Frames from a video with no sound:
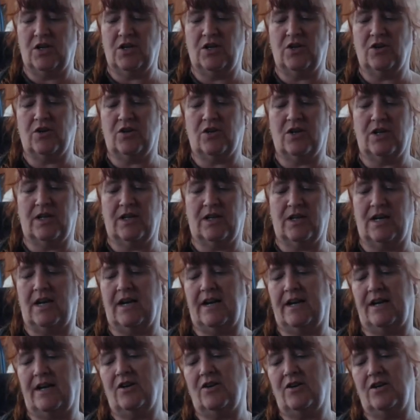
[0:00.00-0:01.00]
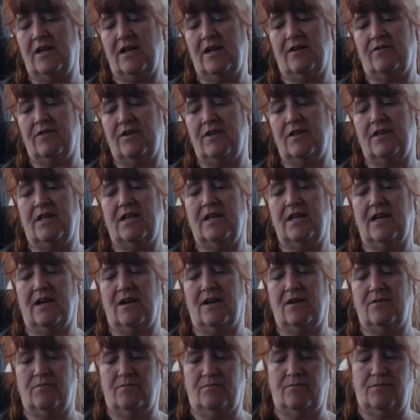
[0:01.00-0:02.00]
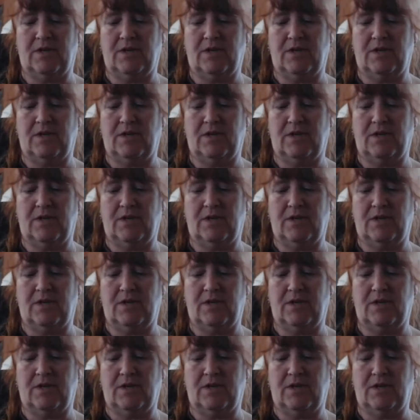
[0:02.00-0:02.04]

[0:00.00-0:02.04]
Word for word: You're going to iron everything out